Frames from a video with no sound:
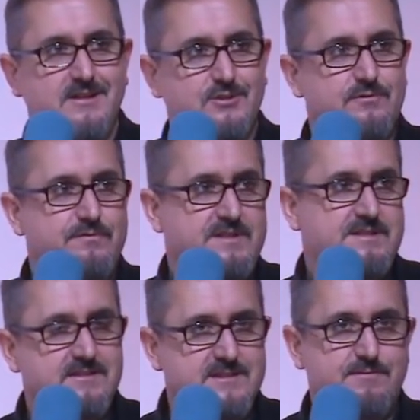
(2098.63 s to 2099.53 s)
or
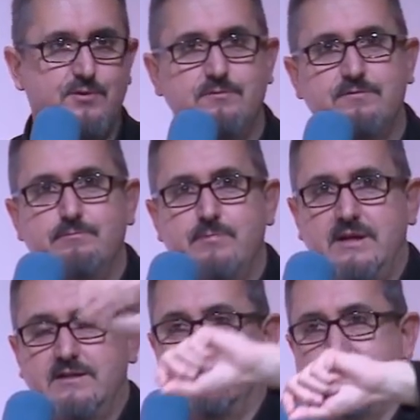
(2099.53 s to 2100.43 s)
fixing this
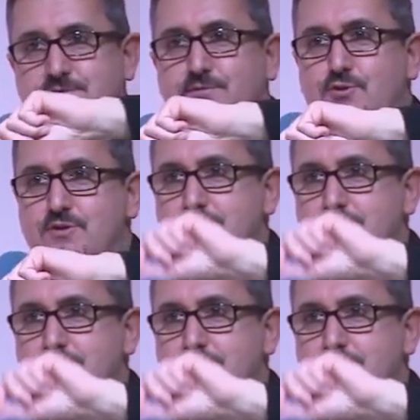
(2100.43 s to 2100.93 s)
bug in this forum,